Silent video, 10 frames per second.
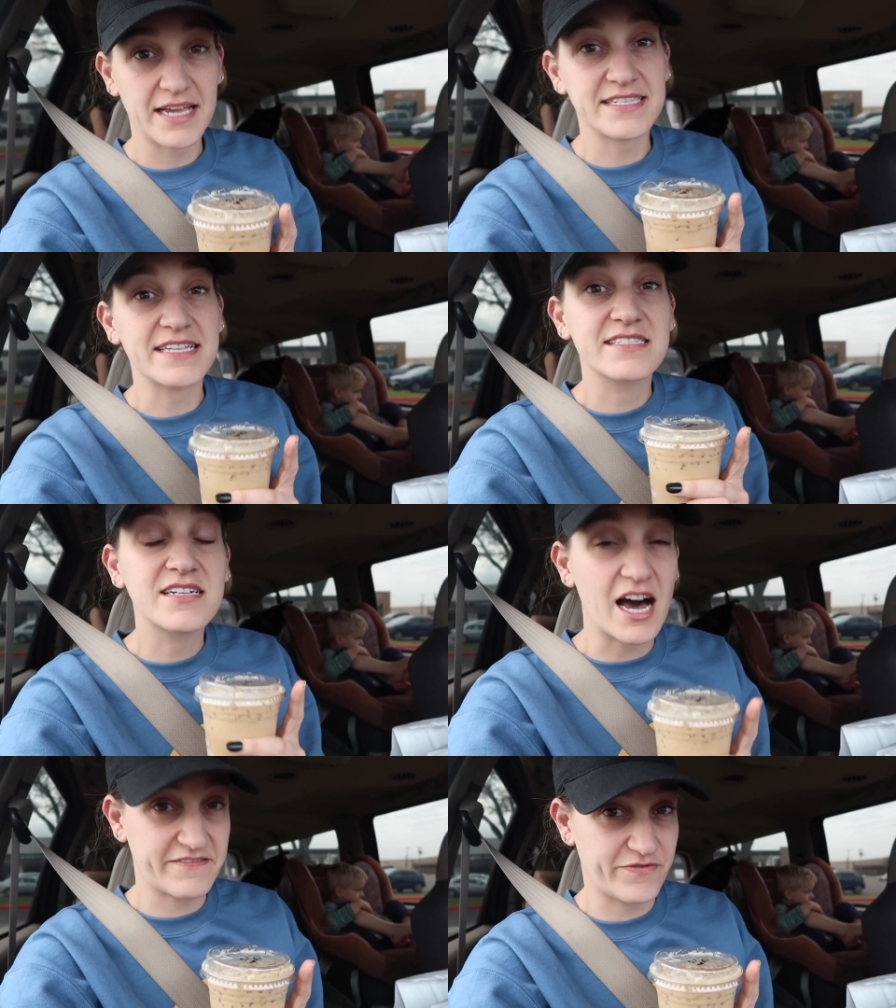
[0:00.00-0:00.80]
He says
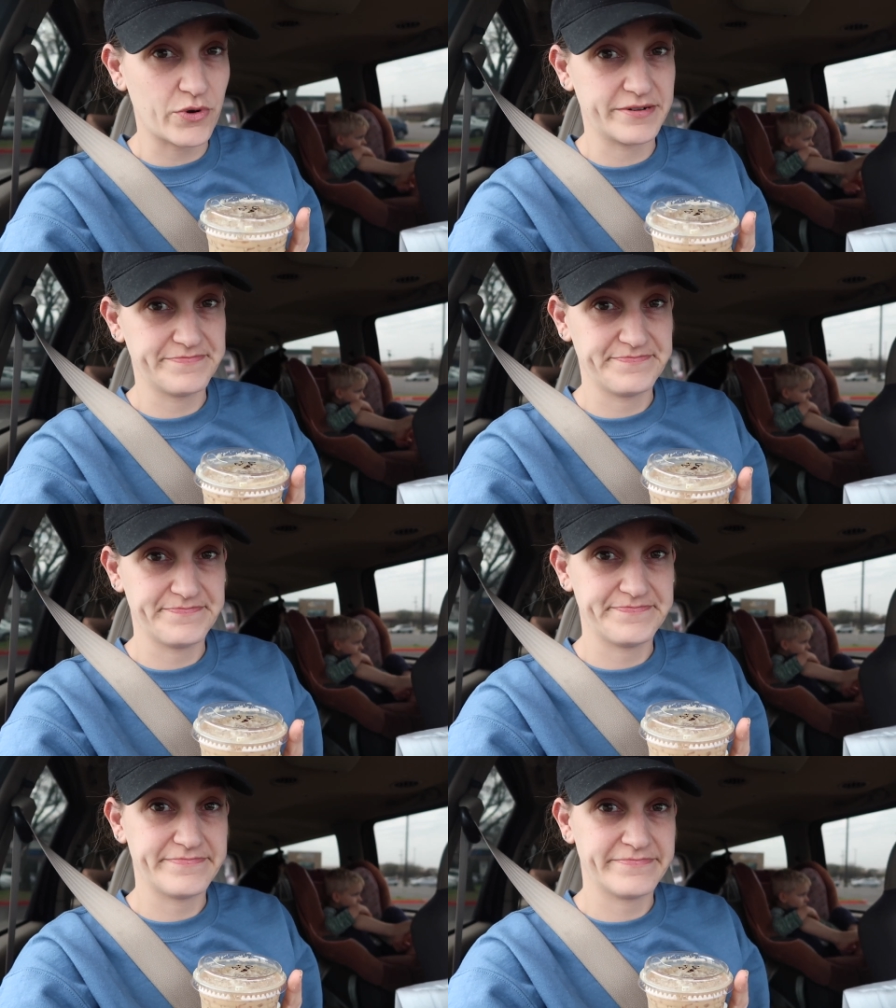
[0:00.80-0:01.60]
got for.
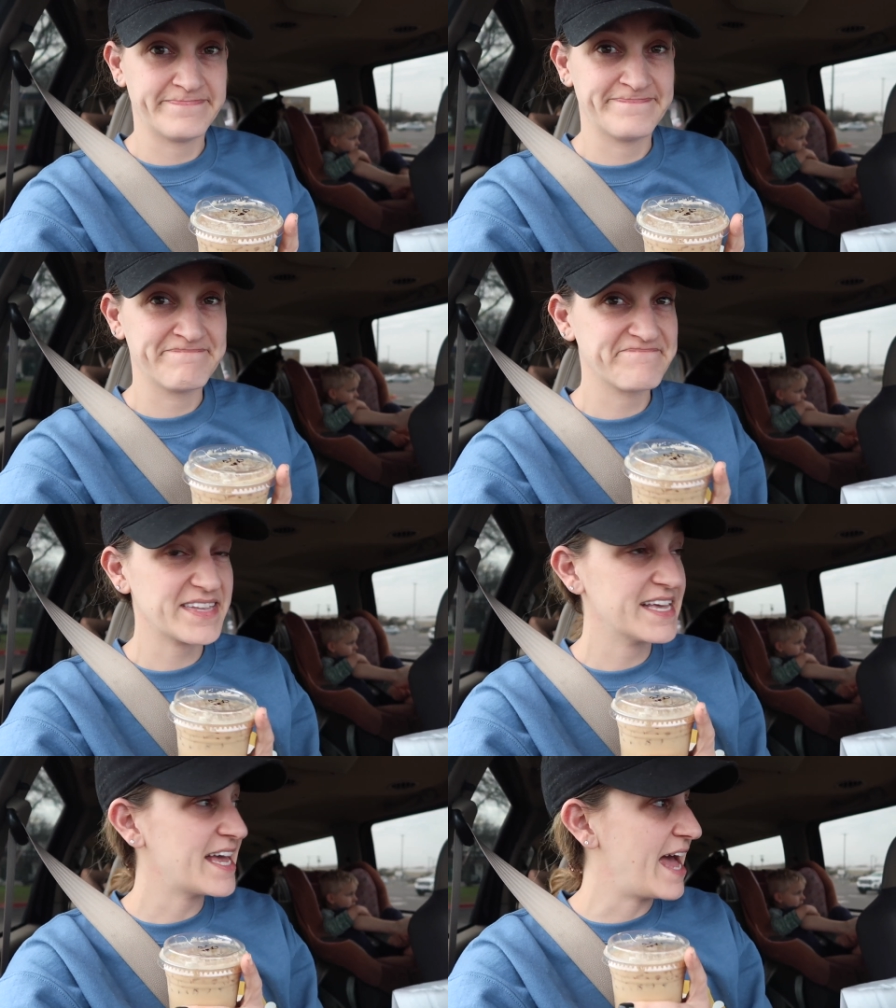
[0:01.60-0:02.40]

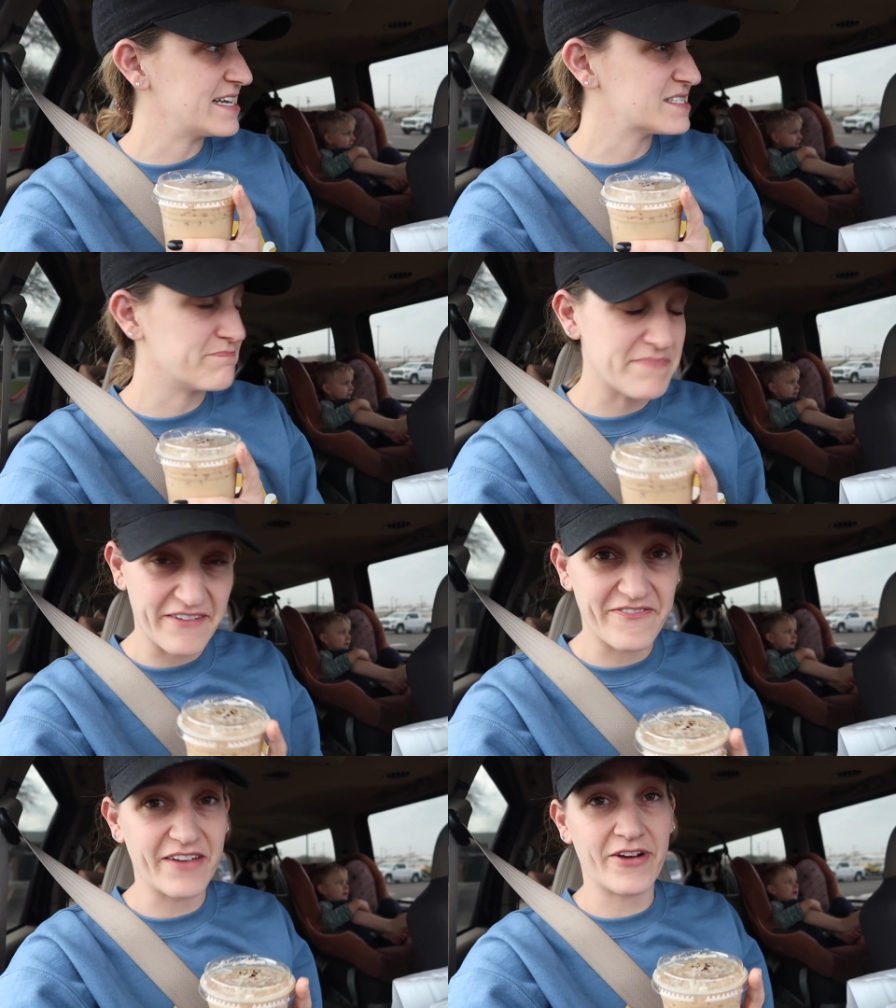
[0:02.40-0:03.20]
And it's
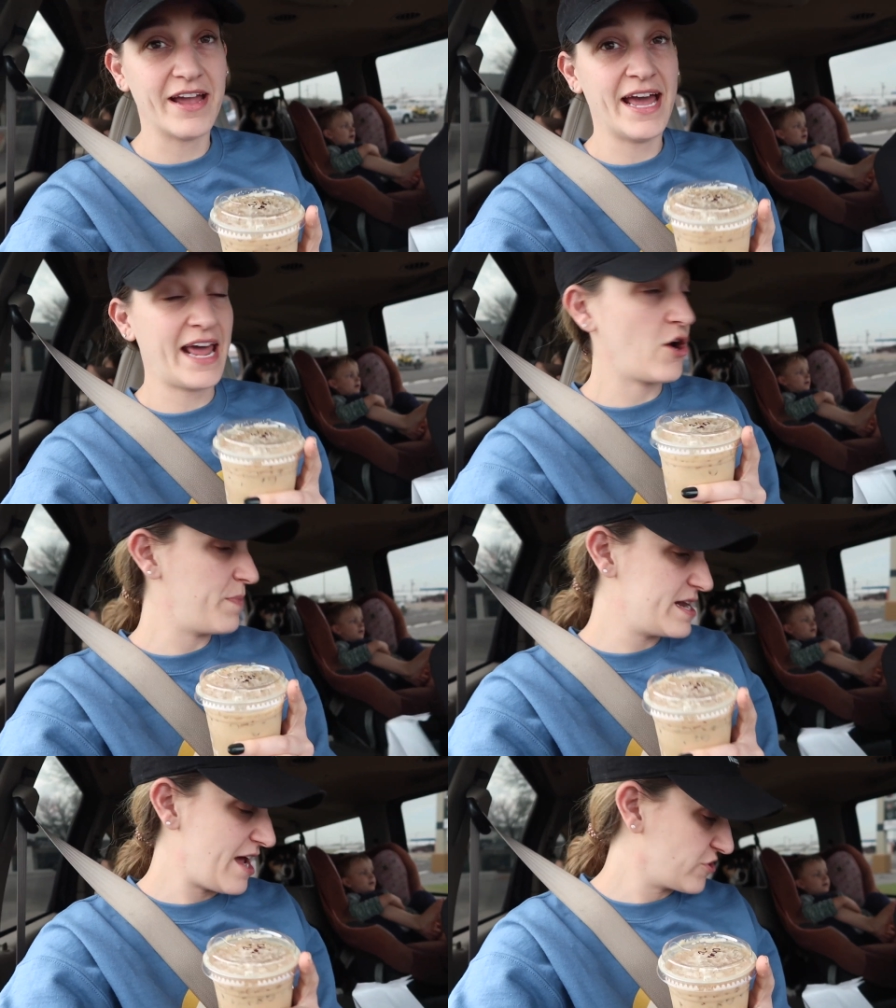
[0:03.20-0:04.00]
my favorite and I
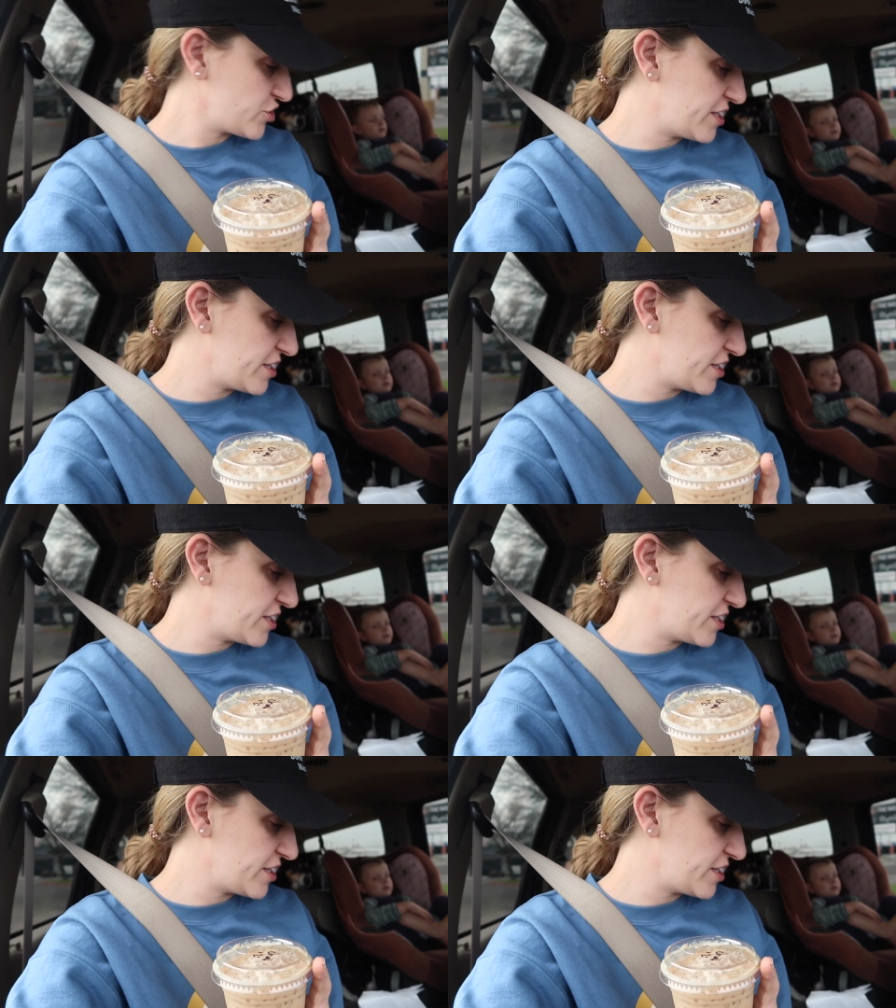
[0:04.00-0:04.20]
hope it never